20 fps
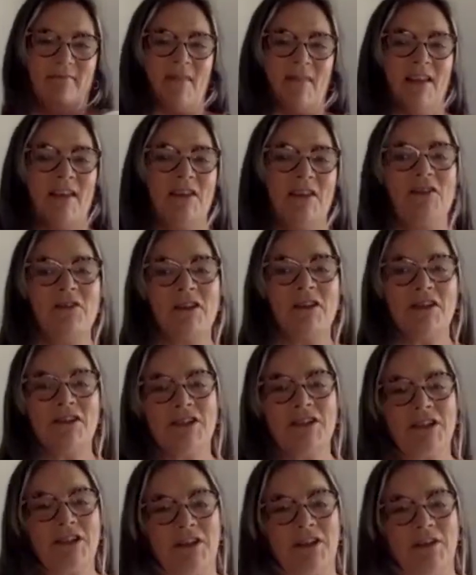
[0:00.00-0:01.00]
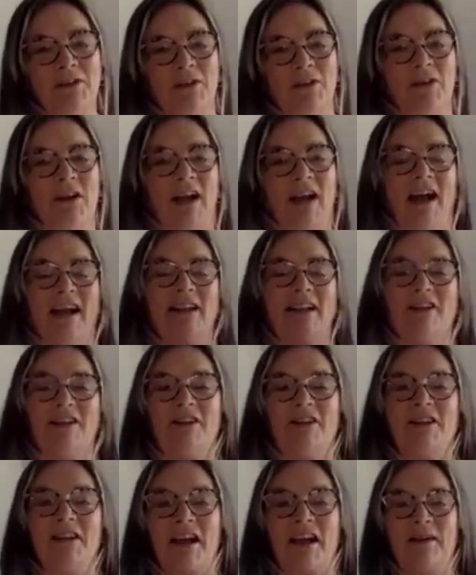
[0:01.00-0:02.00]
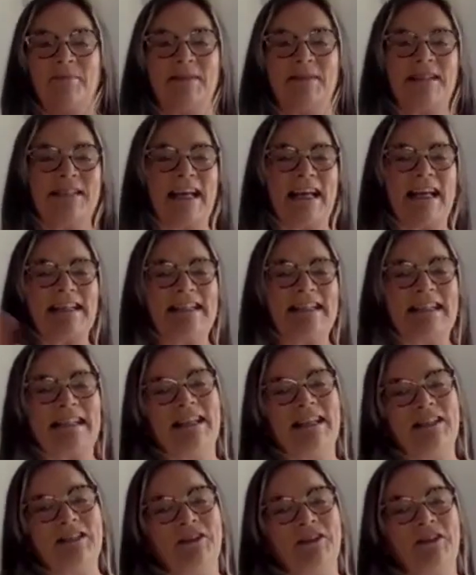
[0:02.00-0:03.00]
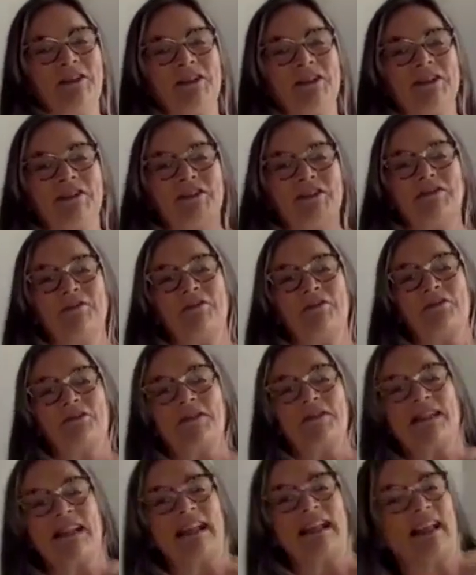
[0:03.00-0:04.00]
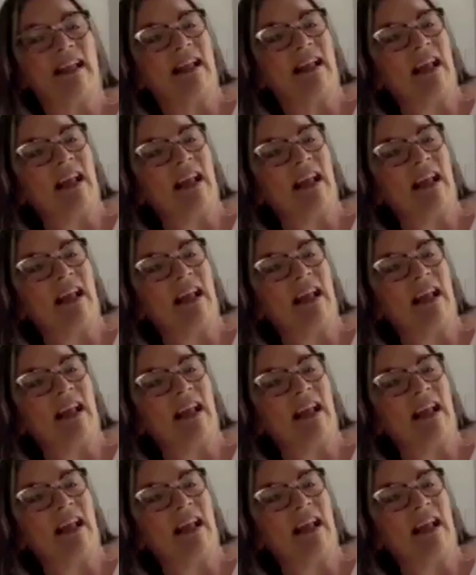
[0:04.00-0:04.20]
You can come standing, and you can do crossing